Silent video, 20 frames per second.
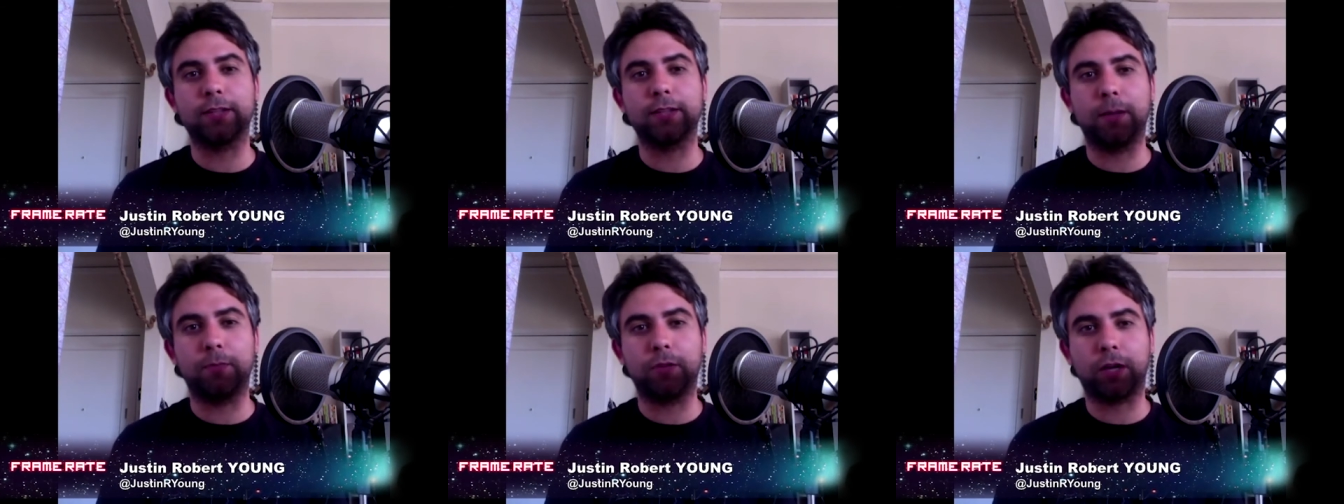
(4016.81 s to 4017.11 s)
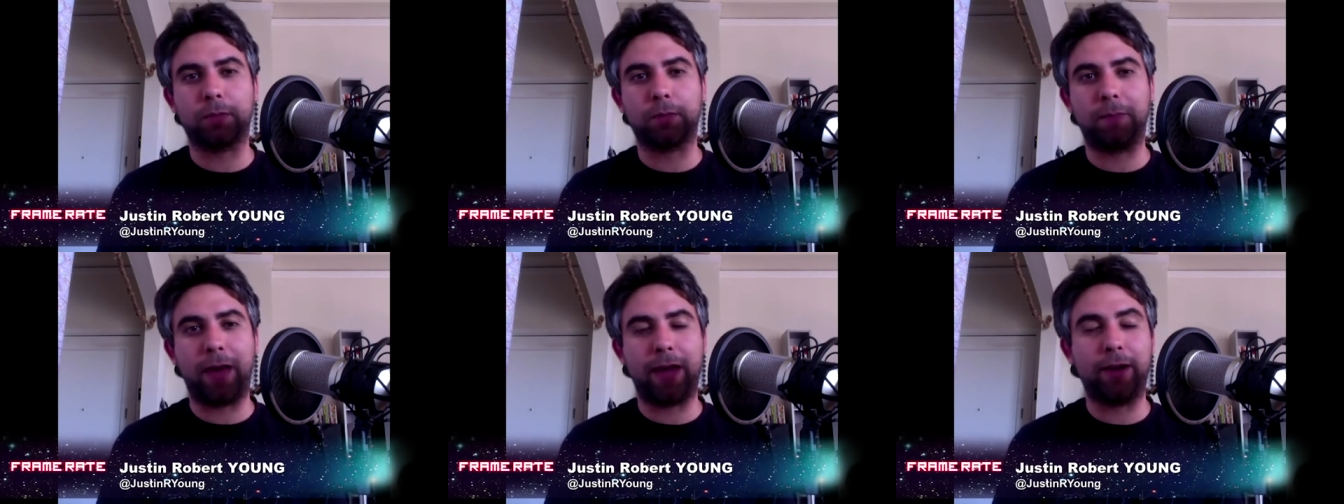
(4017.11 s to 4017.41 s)

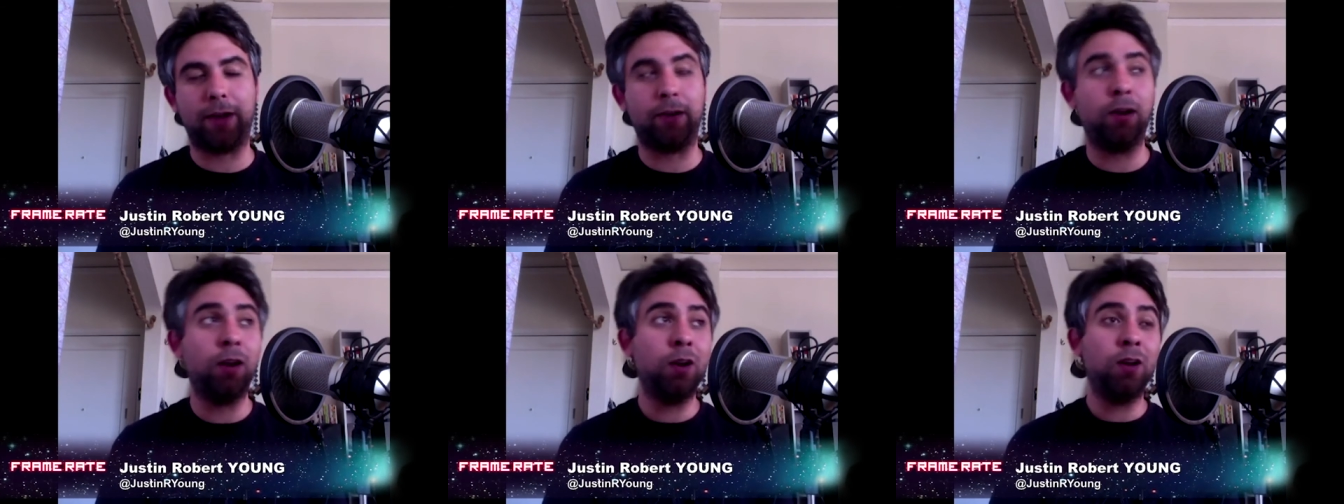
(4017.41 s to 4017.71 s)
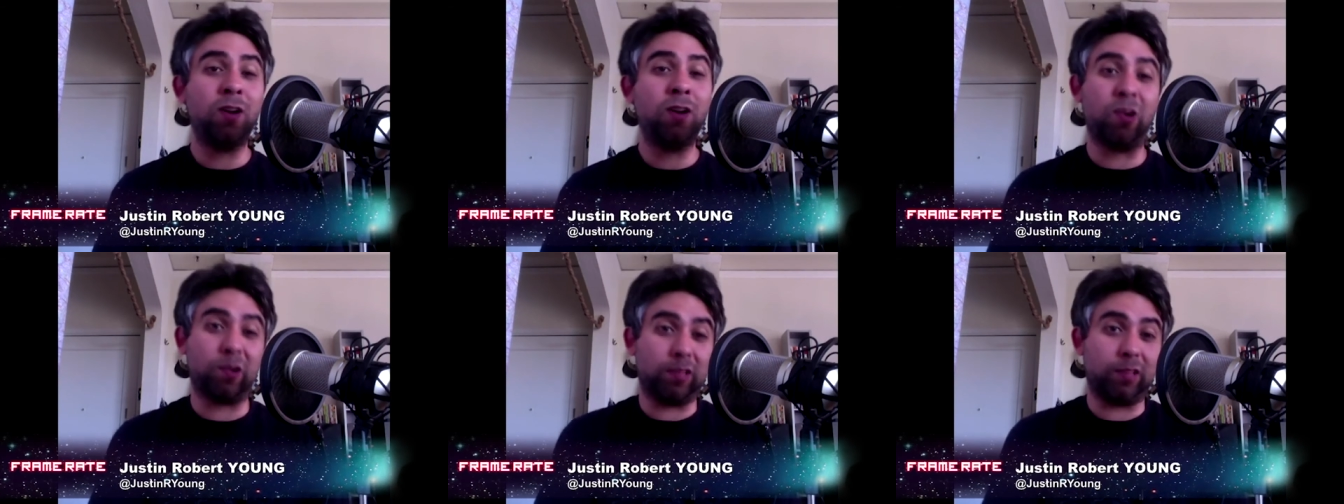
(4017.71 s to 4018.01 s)
subject matter
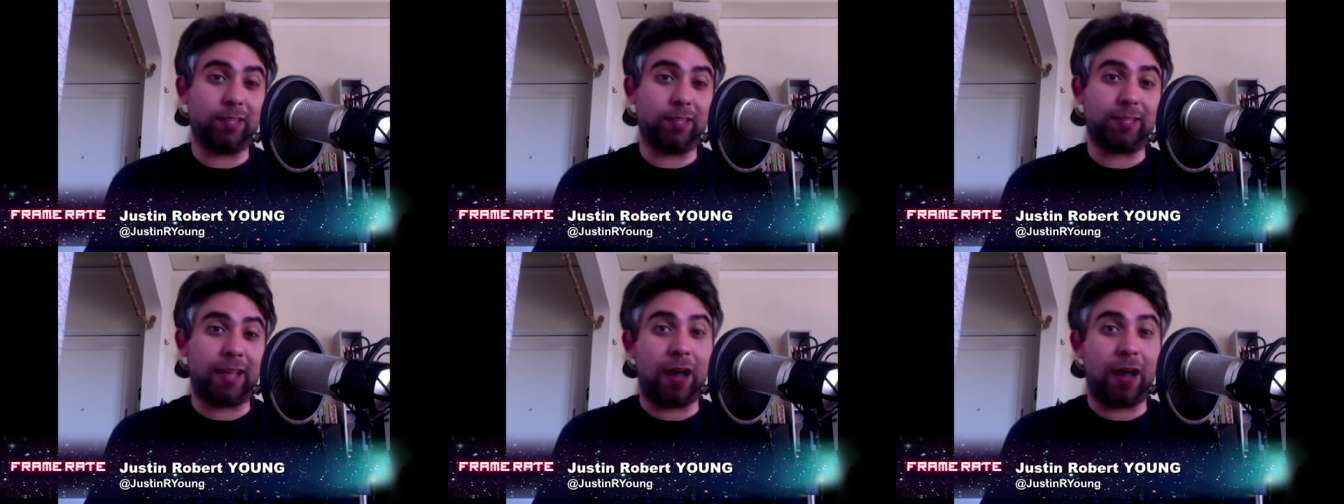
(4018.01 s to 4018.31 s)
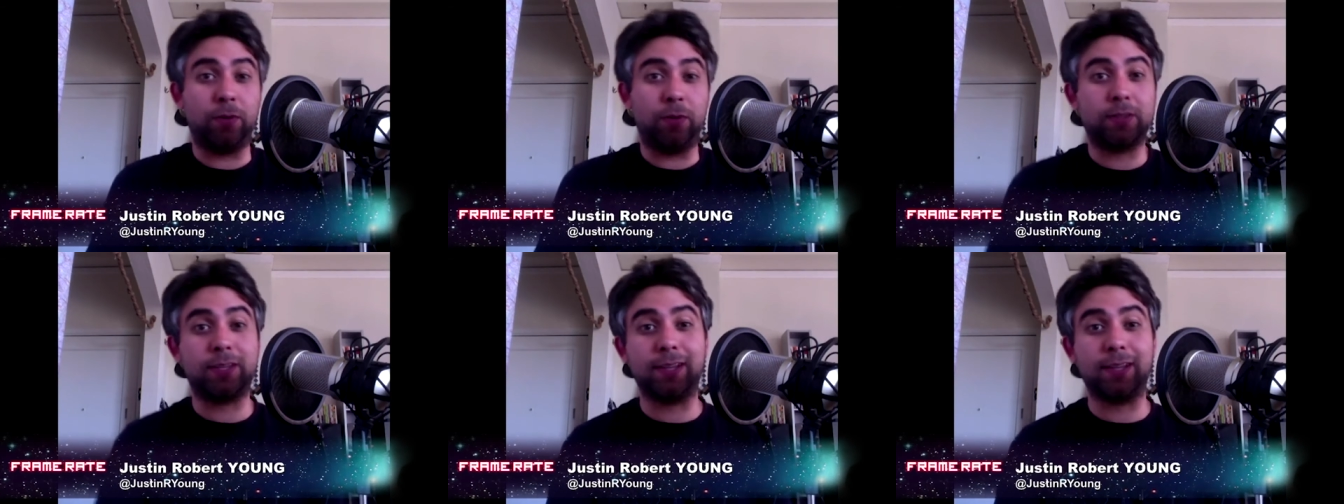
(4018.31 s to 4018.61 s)
or at least
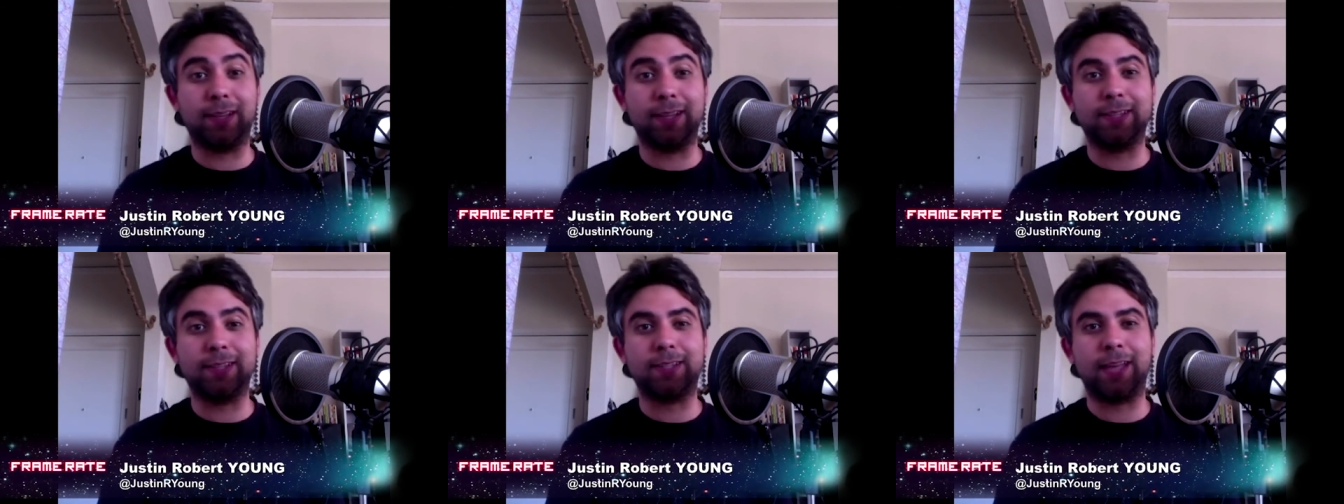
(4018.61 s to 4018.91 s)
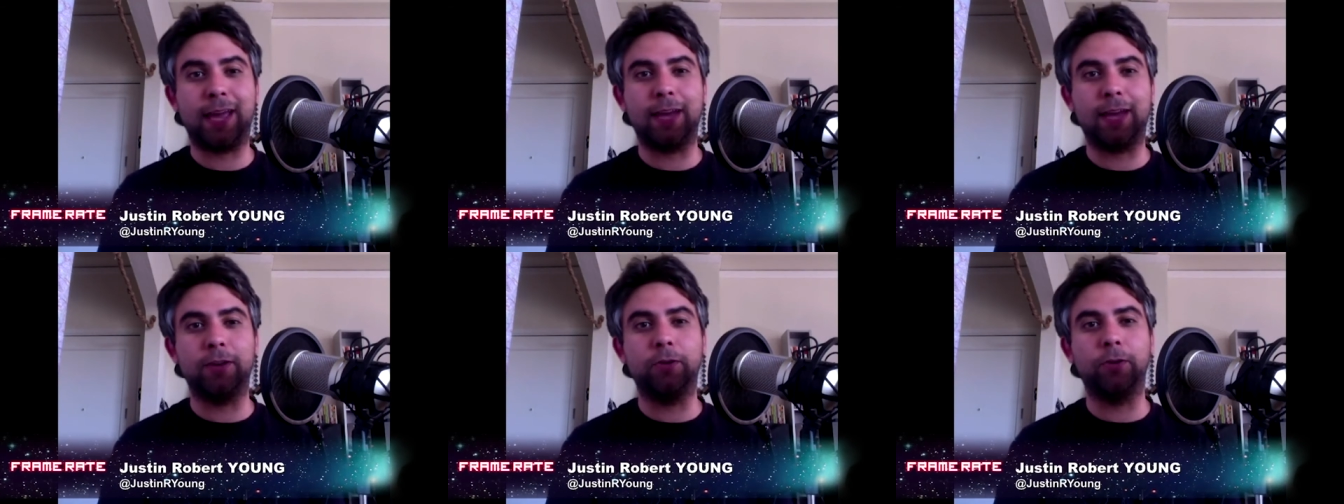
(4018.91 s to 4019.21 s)
how it's at least
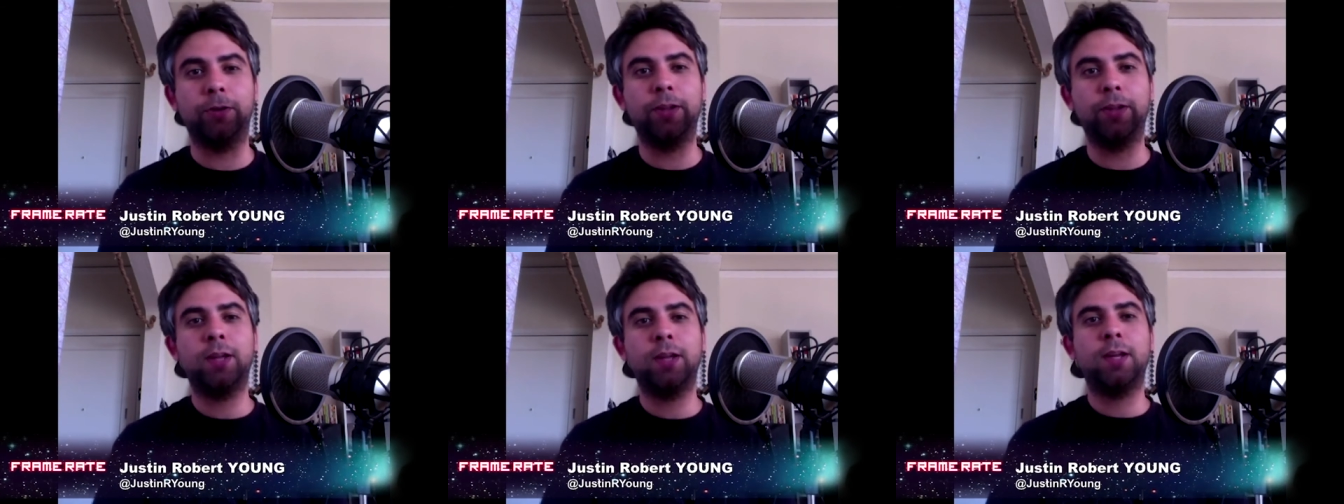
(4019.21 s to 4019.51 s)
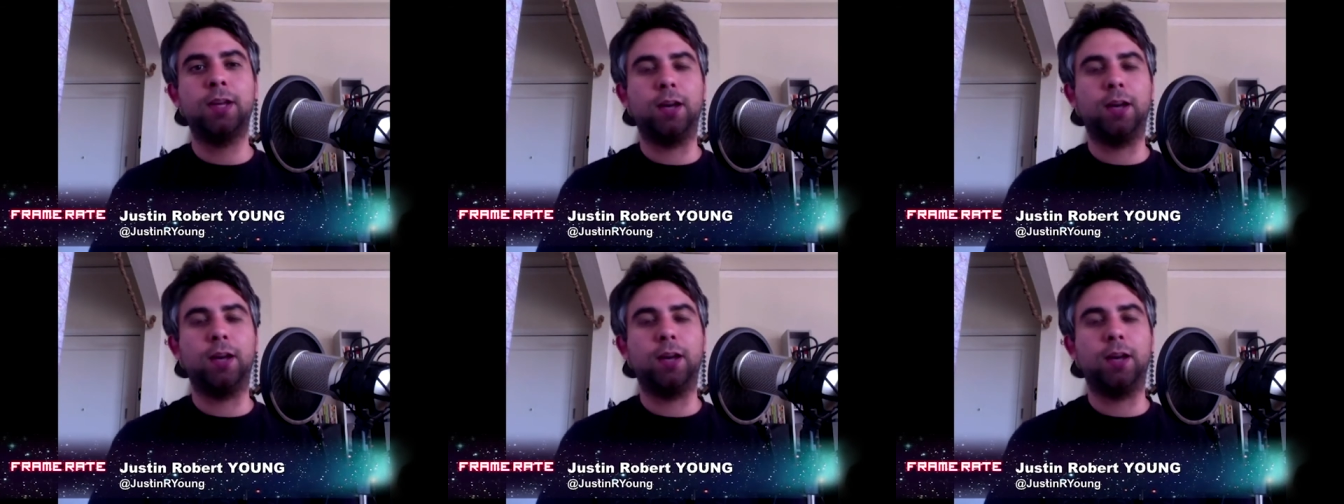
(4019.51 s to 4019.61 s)
handled.